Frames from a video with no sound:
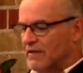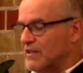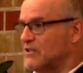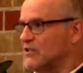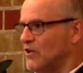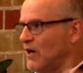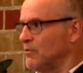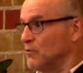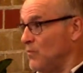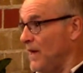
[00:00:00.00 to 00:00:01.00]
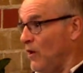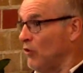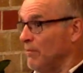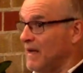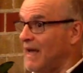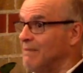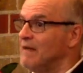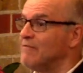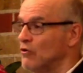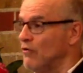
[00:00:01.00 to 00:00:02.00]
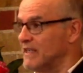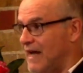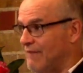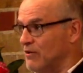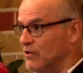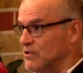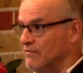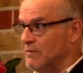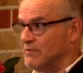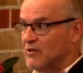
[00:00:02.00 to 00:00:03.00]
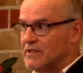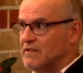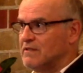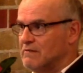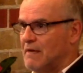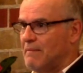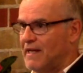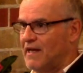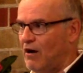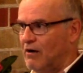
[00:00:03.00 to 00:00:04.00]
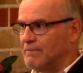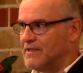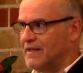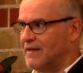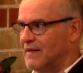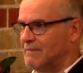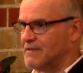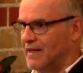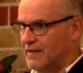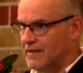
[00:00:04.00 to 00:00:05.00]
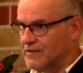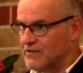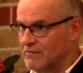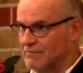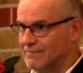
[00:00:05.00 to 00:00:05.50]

These disciples went on and became even greater advocates of him. So it didn't do them any harm to hear him say this.